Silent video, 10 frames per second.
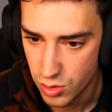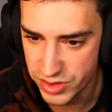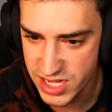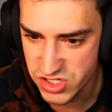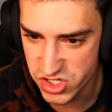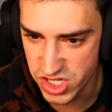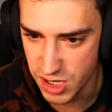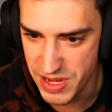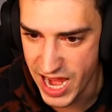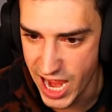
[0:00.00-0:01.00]
Well, that's just
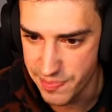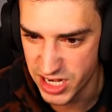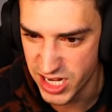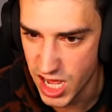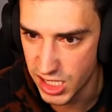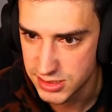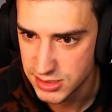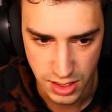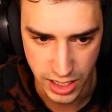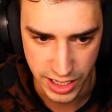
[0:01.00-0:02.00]
gonna be happening, huh?
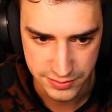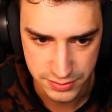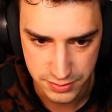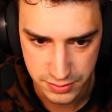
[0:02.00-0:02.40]
All right,